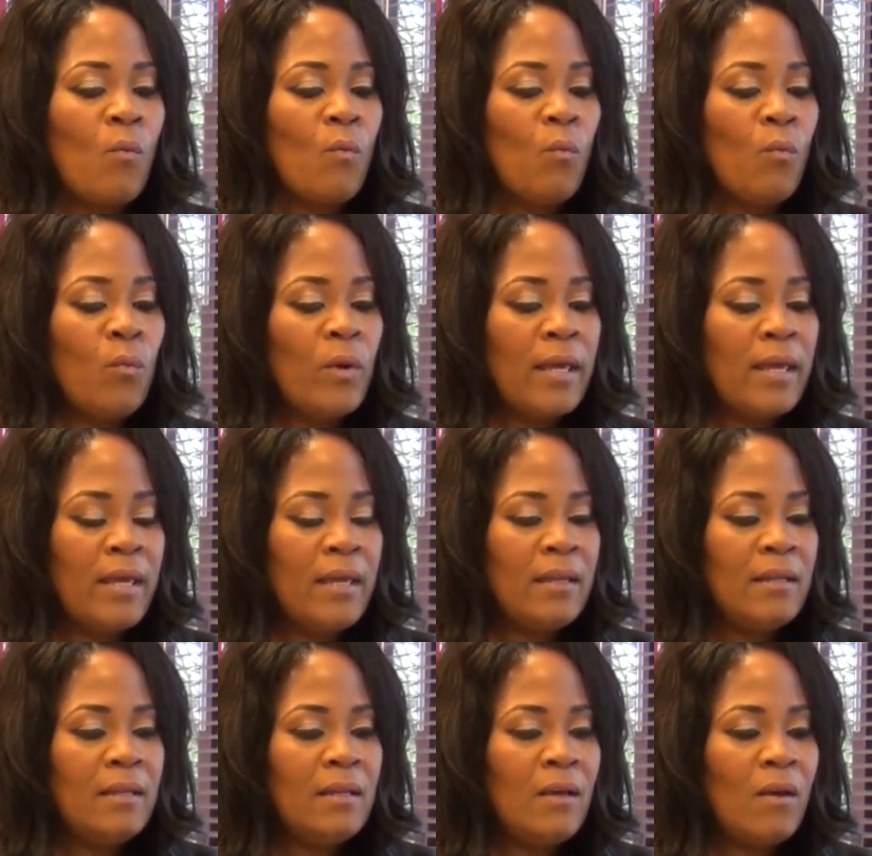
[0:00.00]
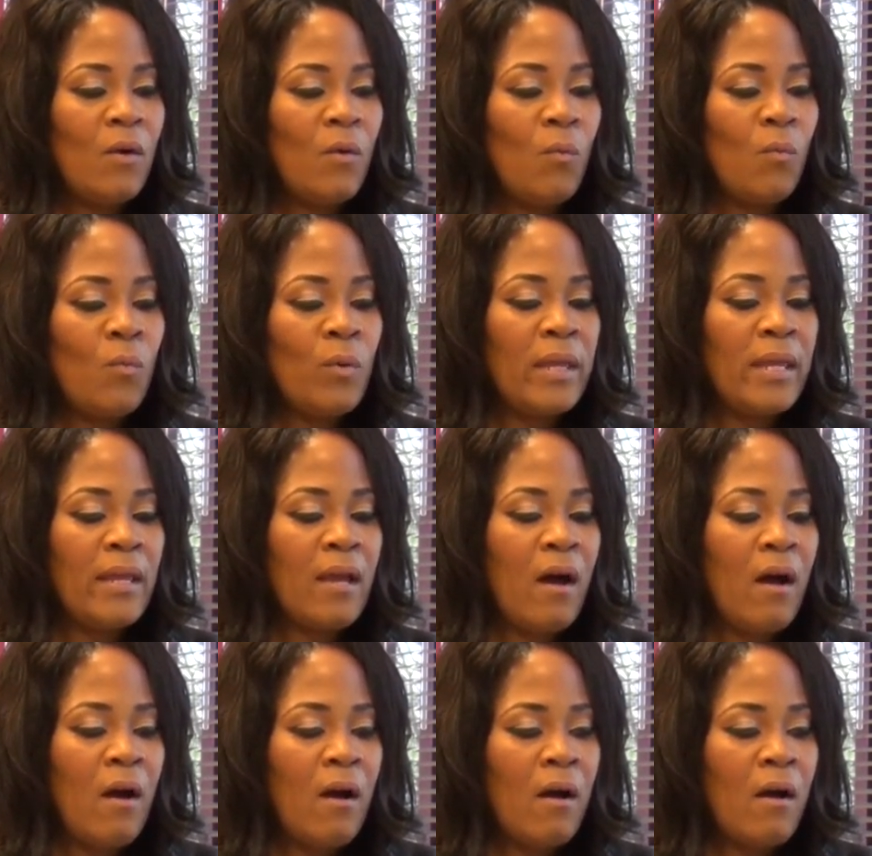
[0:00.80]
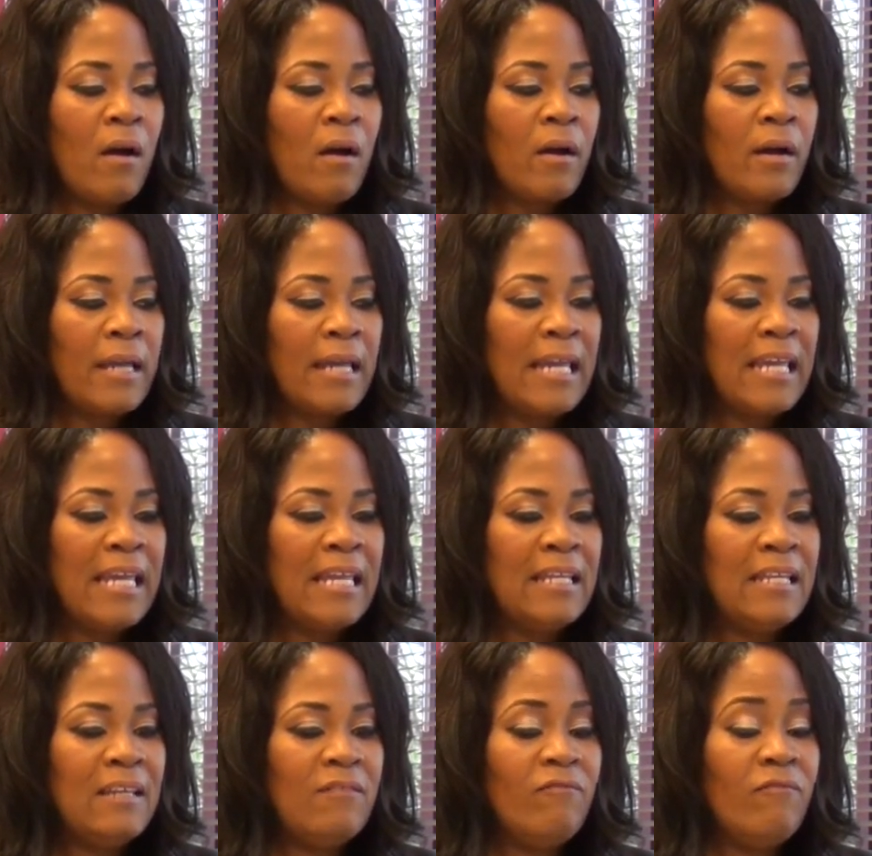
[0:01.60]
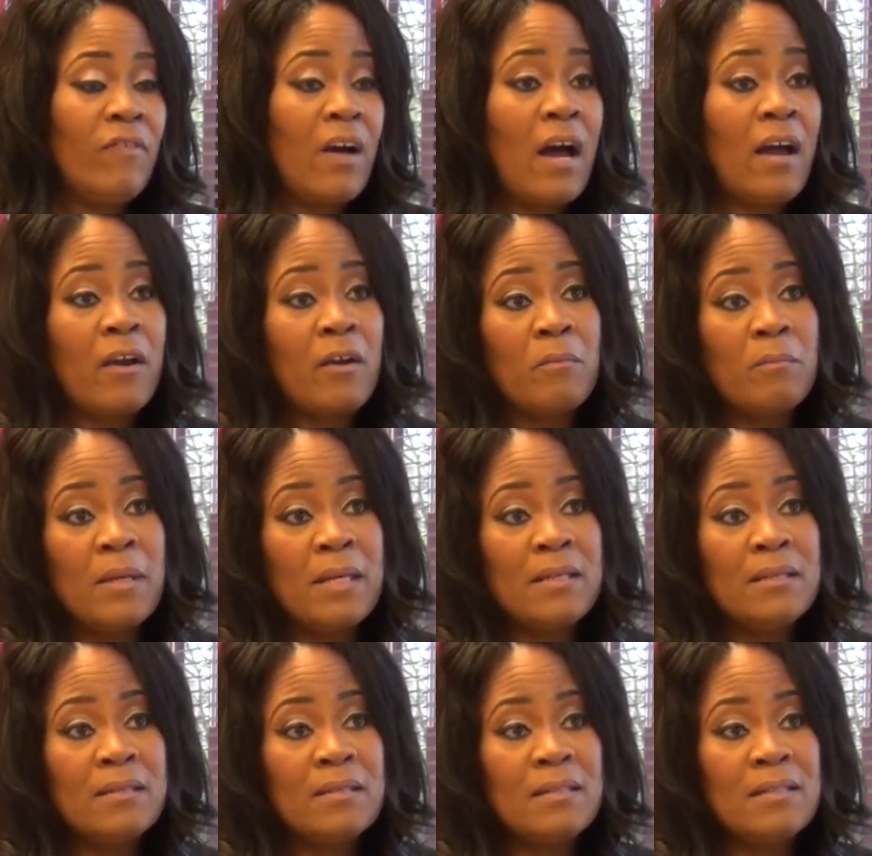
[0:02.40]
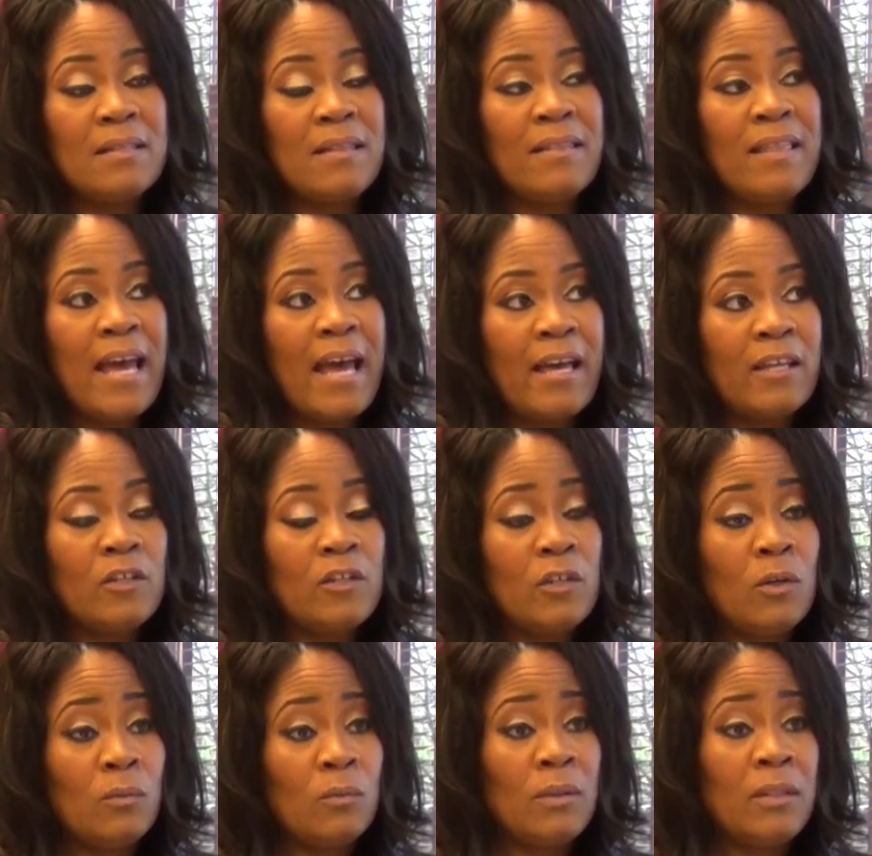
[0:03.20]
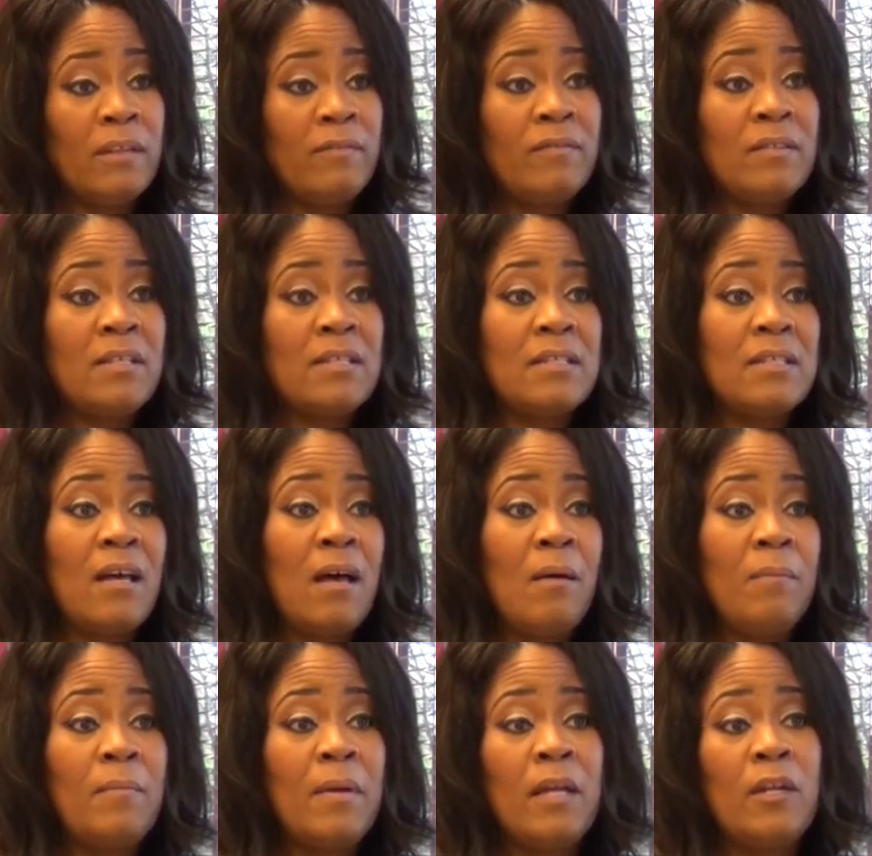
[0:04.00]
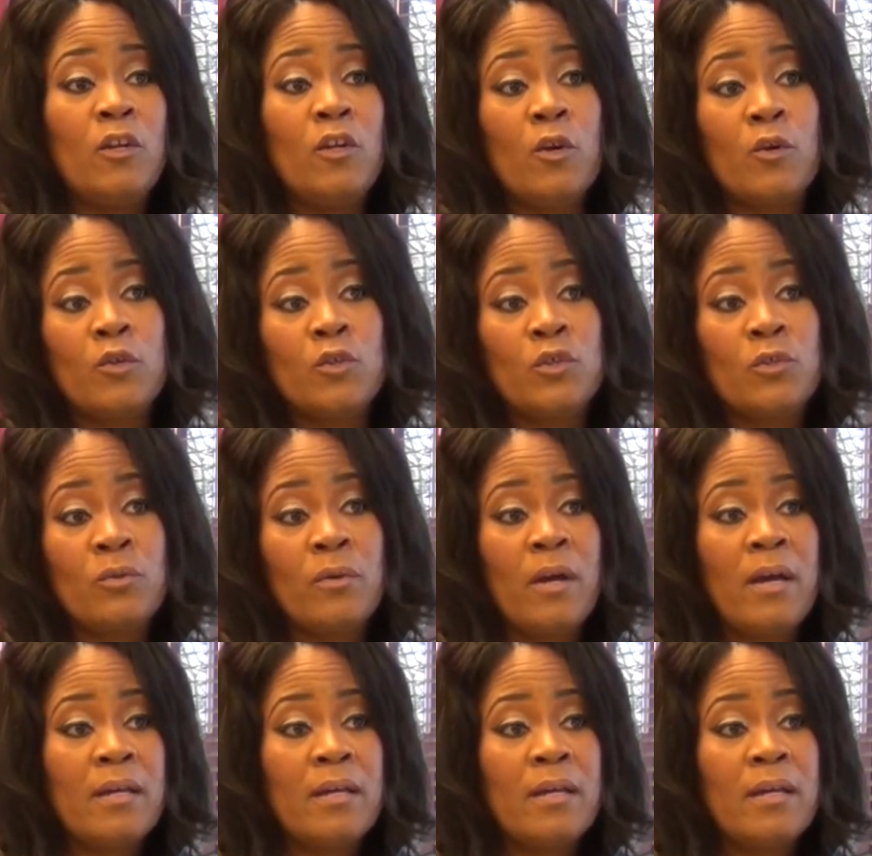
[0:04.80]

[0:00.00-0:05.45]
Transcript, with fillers: When we are in environments that don't lift us up and mm-hmm. nurture mm-hmm.